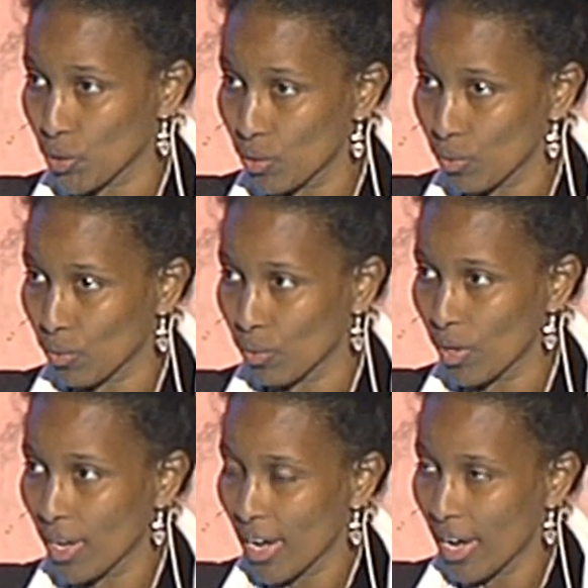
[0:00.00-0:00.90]
school
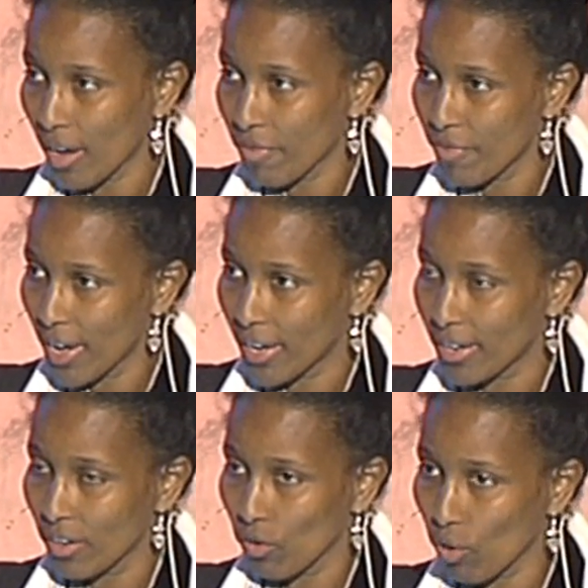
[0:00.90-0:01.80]
are
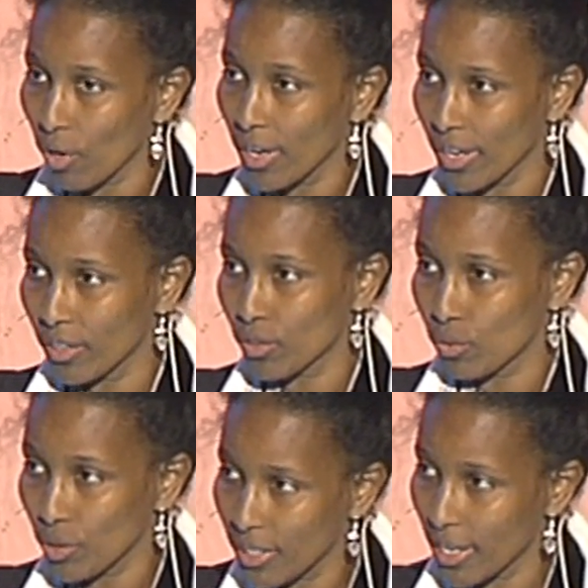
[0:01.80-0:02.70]
fed only
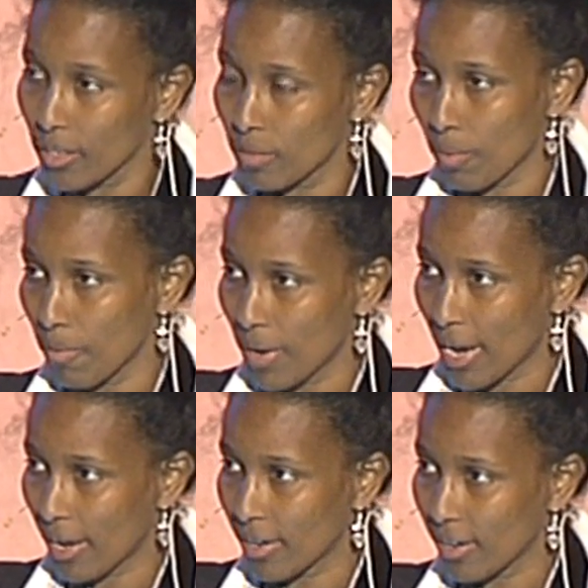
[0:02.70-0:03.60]
into state
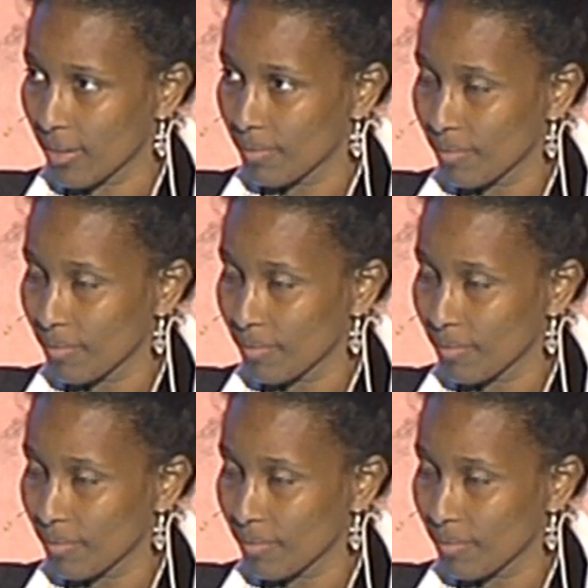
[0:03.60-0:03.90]
propaganda